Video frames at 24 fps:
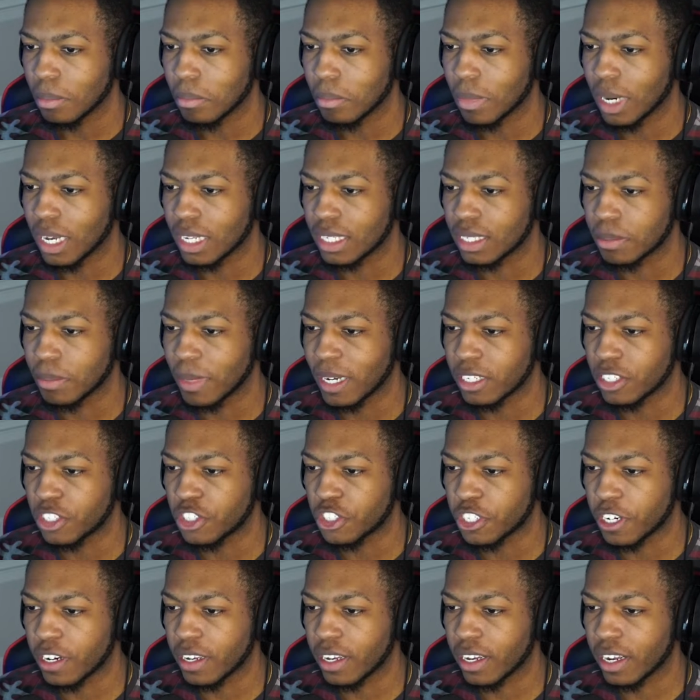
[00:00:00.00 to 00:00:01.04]
Boss man
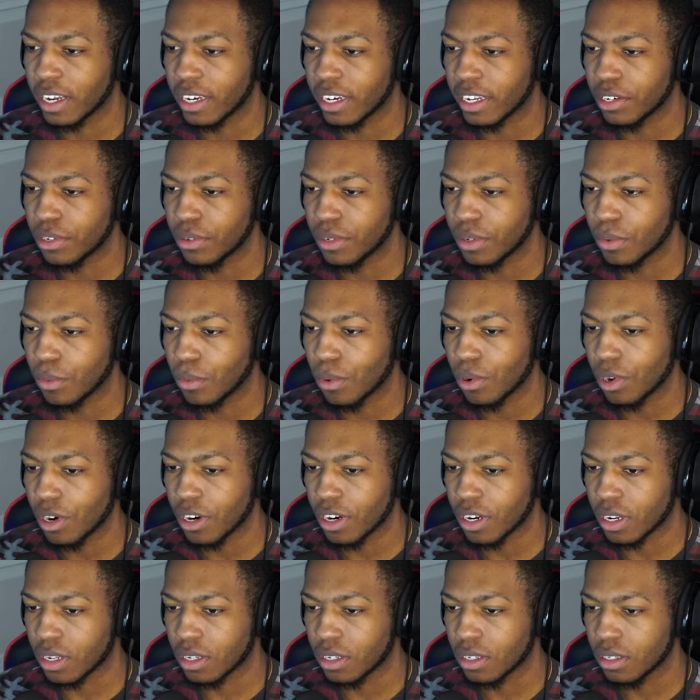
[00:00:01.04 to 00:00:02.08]
sure ain't gonna do the
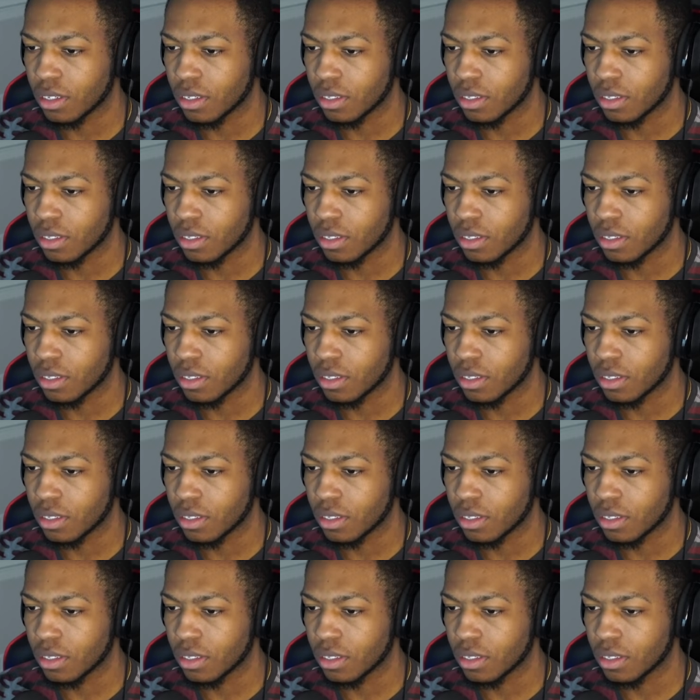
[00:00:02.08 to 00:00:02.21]
work.